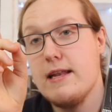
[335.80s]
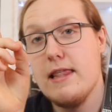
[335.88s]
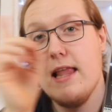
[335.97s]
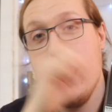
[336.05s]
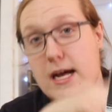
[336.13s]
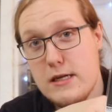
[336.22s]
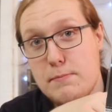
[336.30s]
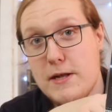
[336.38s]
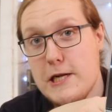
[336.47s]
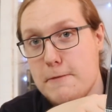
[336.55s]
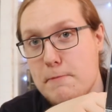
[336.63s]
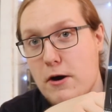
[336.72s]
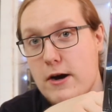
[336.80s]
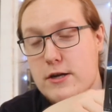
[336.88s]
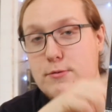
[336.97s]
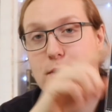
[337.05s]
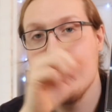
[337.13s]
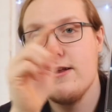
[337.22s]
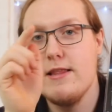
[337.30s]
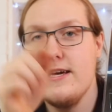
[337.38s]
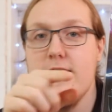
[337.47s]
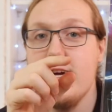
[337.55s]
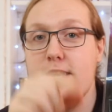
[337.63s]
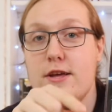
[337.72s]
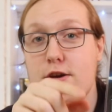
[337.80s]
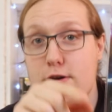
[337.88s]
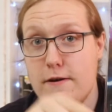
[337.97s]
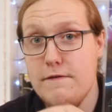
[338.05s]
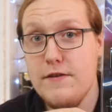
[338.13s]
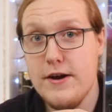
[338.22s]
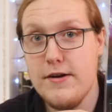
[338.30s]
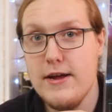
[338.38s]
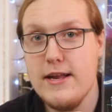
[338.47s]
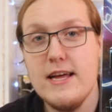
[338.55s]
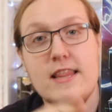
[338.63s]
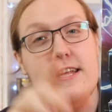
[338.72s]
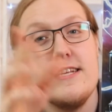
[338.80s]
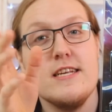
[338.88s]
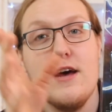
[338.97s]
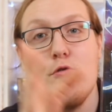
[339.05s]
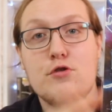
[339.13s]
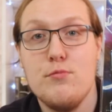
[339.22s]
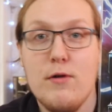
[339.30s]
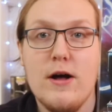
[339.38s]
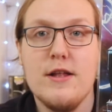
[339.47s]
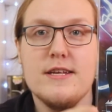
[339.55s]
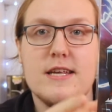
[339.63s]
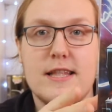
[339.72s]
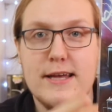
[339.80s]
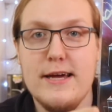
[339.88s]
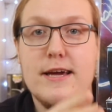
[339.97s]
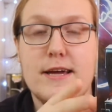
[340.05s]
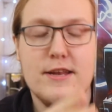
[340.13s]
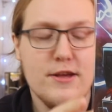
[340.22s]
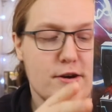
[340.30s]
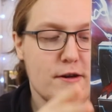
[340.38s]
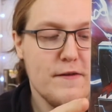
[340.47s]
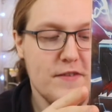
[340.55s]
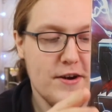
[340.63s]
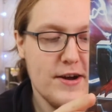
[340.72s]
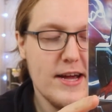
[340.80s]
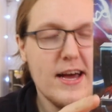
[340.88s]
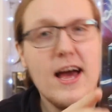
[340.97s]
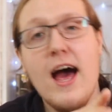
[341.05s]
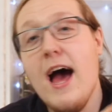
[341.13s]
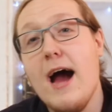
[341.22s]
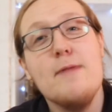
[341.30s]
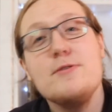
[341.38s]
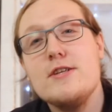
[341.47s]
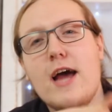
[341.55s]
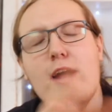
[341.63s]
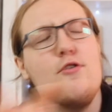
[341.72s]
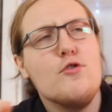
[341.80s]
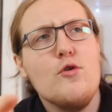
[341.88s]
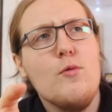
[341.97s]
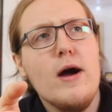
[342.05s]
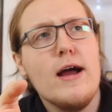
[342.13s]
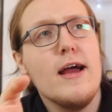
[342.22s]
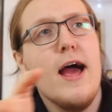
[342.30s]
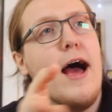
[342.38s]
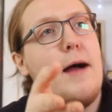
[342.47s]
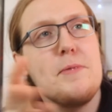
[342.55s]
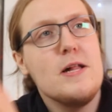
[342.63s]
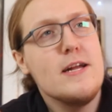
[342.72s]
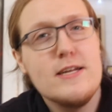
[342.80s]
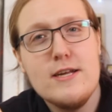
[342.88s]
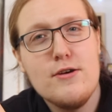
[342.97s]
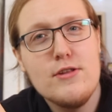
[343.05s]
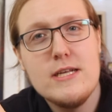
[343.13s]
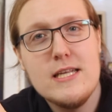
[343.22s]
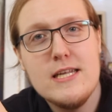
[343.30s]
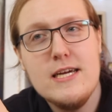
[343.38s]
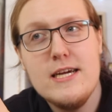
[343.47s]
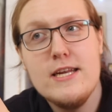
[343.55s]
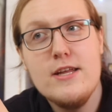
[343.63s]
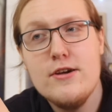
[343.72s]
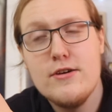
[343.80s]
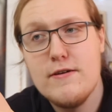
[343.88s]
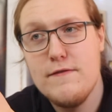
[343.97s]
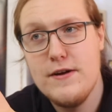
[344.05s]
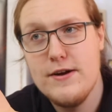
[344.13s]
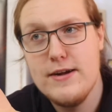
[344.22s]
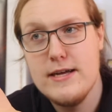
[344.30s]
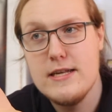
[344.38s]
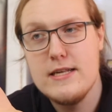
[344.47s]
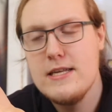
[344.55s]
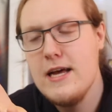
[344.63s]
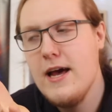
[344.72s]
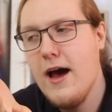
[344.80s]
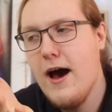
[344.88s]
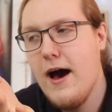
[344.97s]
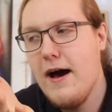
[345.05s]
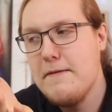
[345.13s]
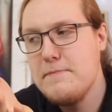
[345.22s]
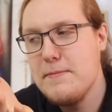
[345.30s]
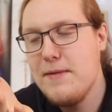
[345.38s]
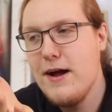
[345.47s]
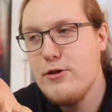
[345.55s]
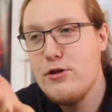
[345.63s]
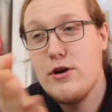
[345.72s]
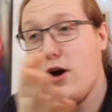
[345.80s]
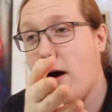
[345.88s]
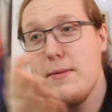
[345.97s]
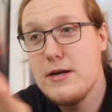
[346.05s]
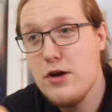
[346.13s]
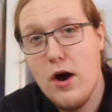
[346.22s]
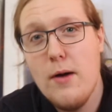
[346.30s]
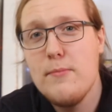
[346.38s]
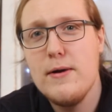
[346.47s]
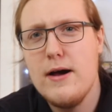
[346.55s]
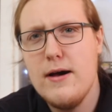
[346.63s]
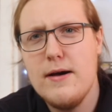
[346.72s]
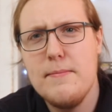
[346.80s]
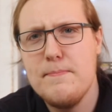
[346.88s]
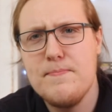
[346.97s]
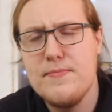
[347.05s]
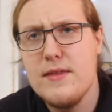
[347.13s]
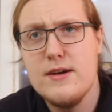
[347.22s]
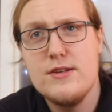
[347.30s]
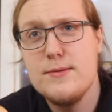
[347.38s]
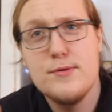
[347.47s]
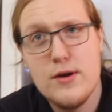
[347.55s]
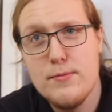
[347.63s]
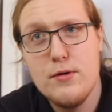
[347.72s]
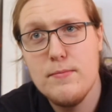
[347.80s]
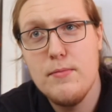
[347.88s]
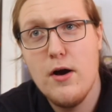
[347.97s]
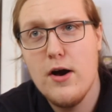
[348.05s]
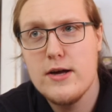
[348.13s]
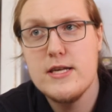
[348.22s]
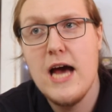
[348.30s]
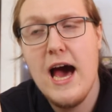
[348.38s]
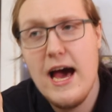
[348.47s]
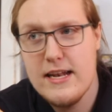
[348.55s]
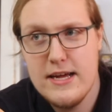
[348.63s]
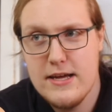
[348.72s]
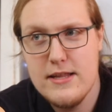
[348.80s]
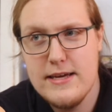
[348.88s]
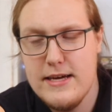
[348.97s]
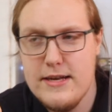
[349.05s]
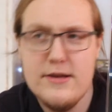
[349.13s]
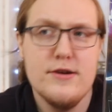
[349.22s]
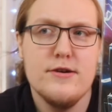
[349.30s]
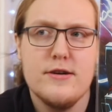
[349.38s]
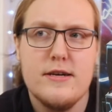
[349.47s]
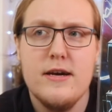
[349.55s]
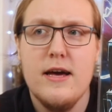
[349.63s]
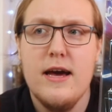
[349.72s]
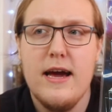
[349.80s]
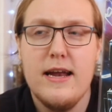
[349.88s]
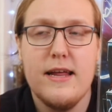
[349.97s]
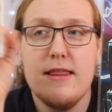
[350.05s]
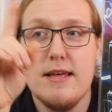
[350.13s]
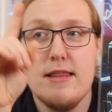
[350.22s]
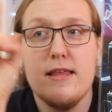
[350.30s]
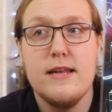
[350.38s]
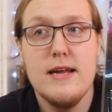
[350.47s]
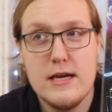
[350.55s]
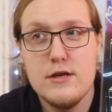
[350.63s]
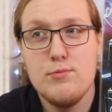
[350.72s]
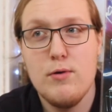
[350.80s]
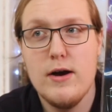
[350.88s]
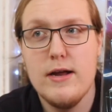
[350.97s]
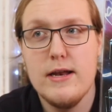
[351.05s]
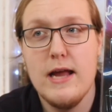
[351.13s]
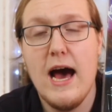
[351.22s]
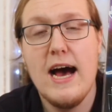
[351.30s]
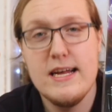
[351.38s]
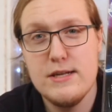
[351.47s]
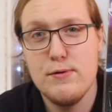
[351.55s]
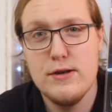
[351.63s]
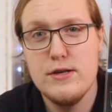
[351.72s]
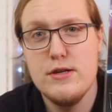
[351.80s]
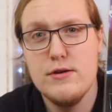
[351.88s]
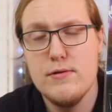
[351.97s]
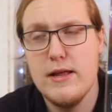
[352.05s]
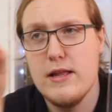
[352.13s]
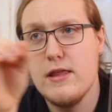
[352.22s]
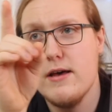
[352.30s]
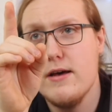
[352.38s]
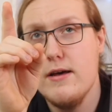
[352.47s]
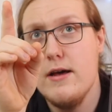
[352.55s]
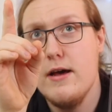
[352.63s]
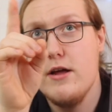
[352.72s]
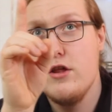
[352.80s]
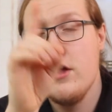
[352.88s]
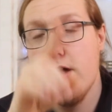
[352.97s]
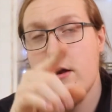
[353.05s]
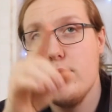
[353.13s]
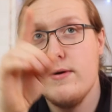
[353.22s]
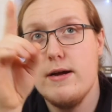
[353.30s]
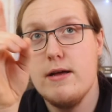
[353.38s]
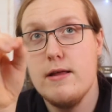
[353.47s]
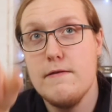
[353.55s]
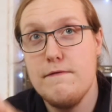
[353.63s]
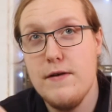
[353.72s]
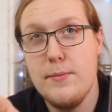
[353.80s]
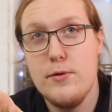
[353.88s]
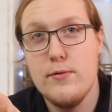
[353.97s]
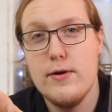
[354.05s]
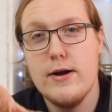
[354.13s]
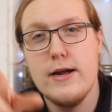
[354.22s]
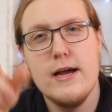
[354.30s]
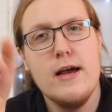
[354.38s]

last month's box we got a Lee In-Hyuk variant, and this is as well as a Lee In-Hyuk variant. I don't know why. I'm collecting all these Lee In-Hyuk variants. But mind you, the Comic Tom subscription box had like a Lee In-Hyuk, and I think the next one has one too, like the January and the February.